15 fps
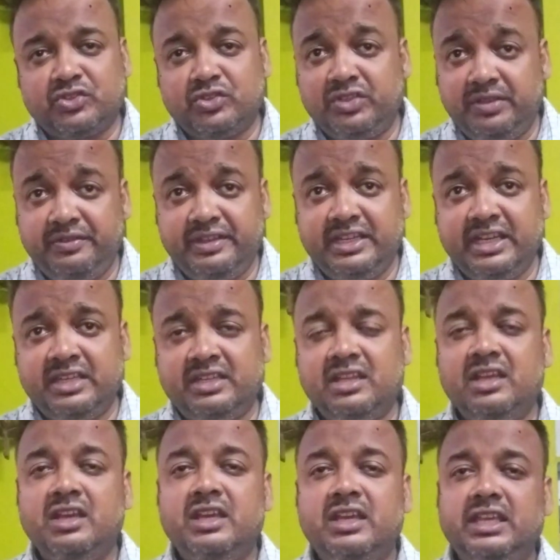So dividend
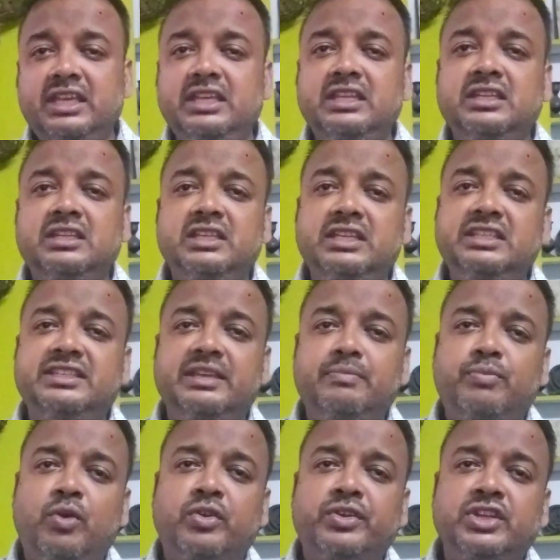is
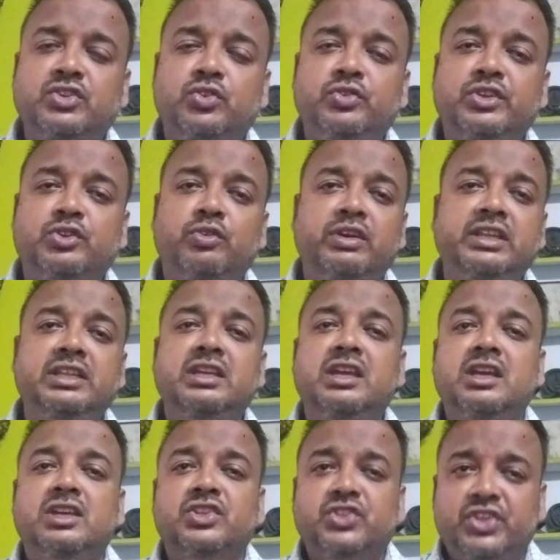important to equity
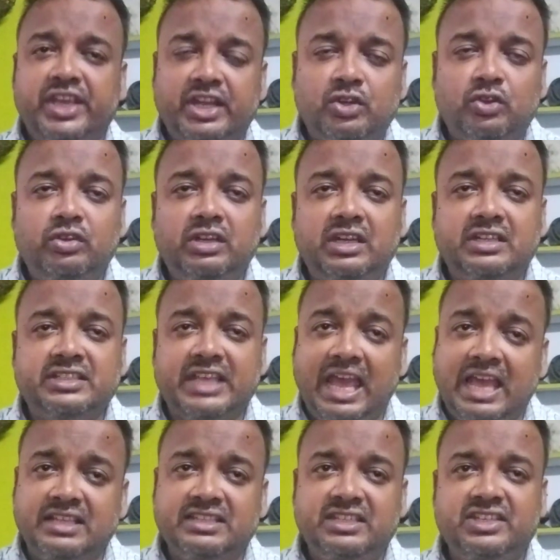shareholders
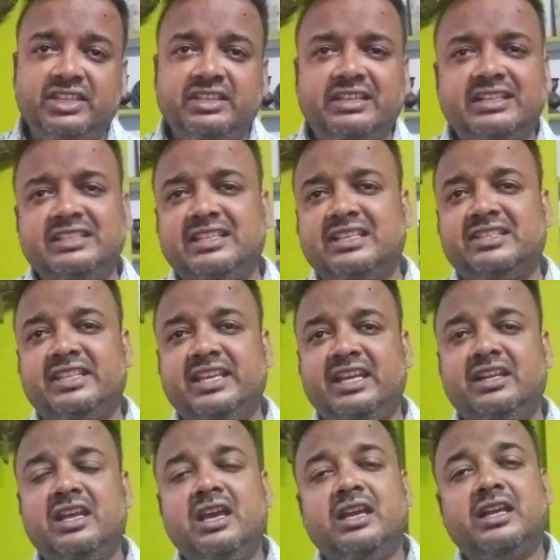as it increases
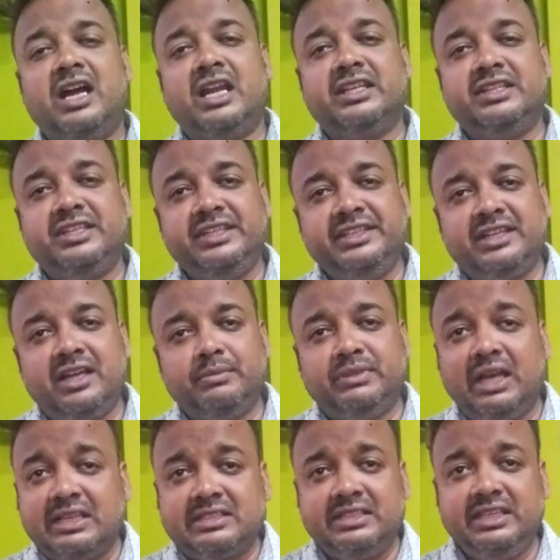their current income.
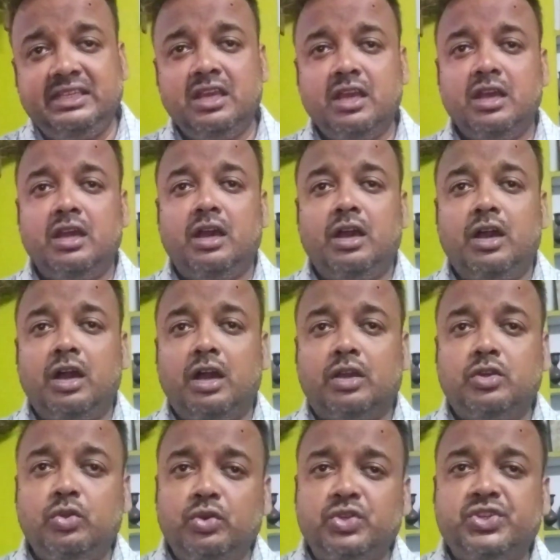Thus, the
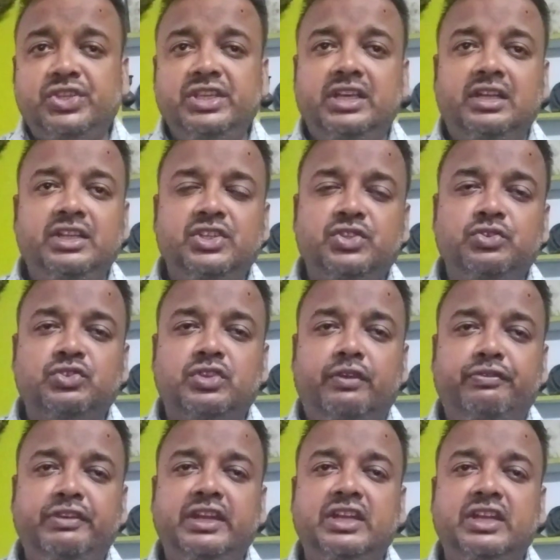crucial issues
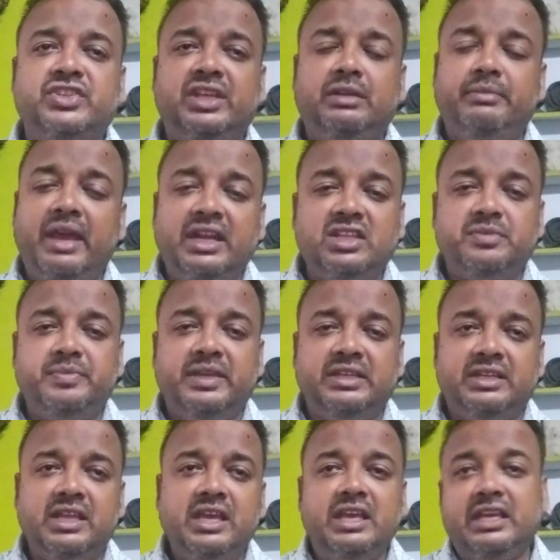of financial
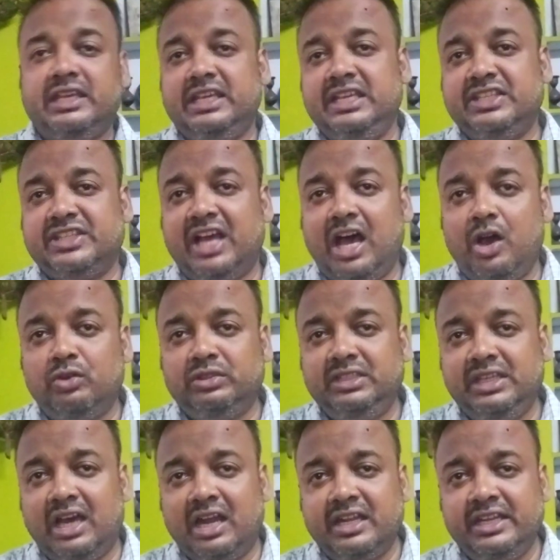management is how
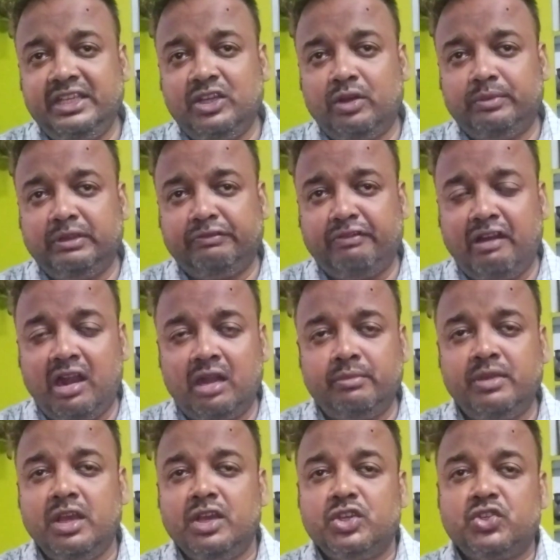the earning of the
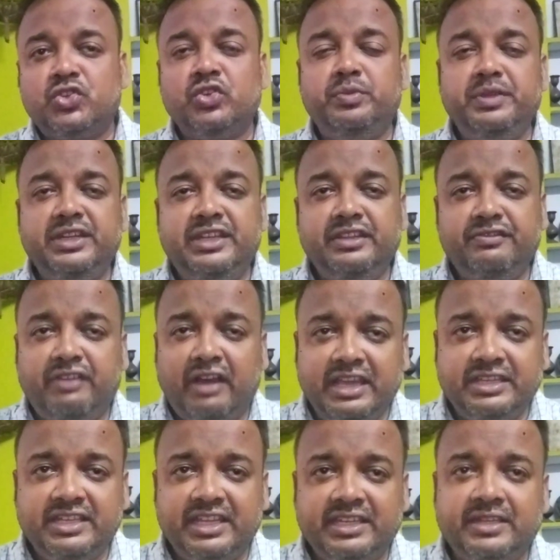firm should be
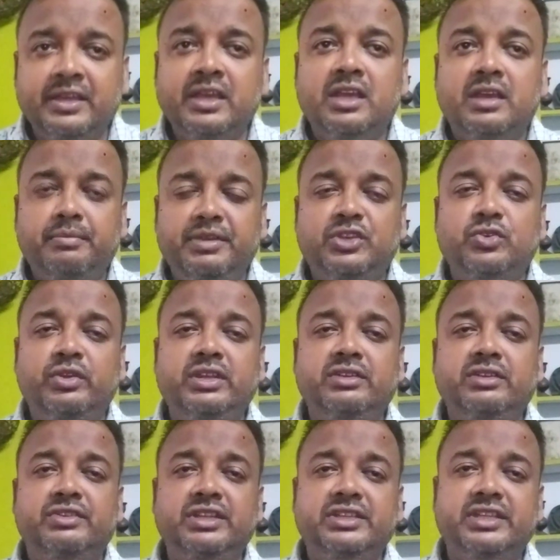divided
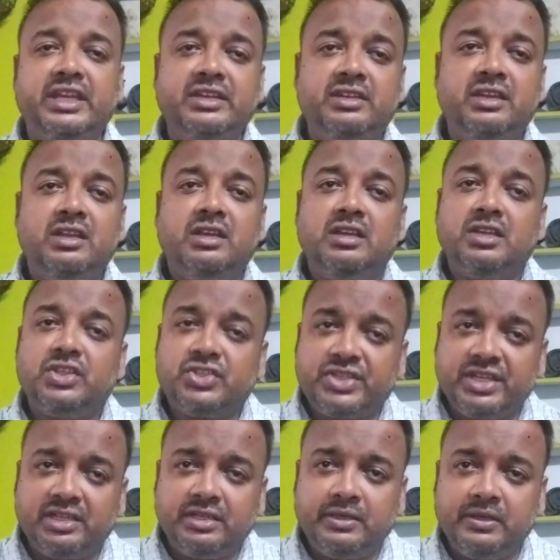between
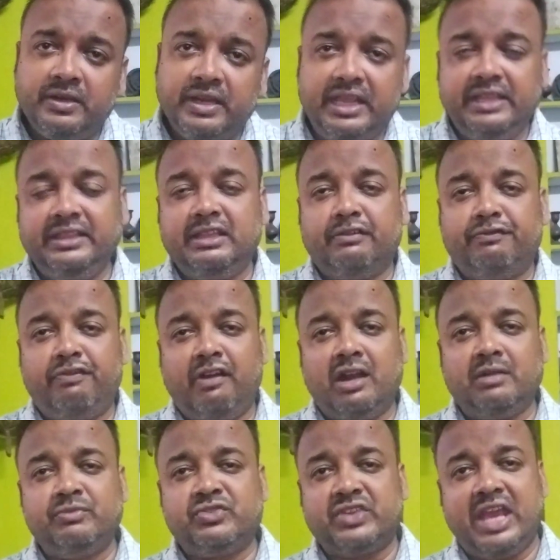retention in the
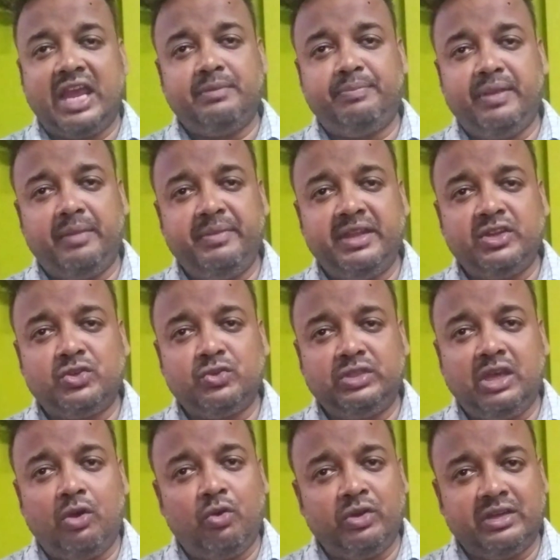firms and payment to
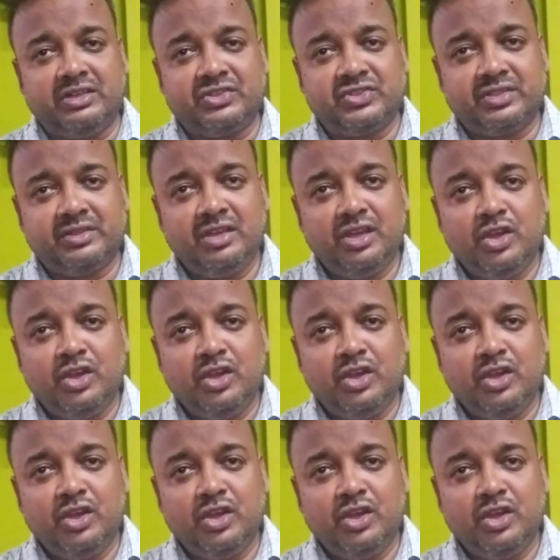the owners.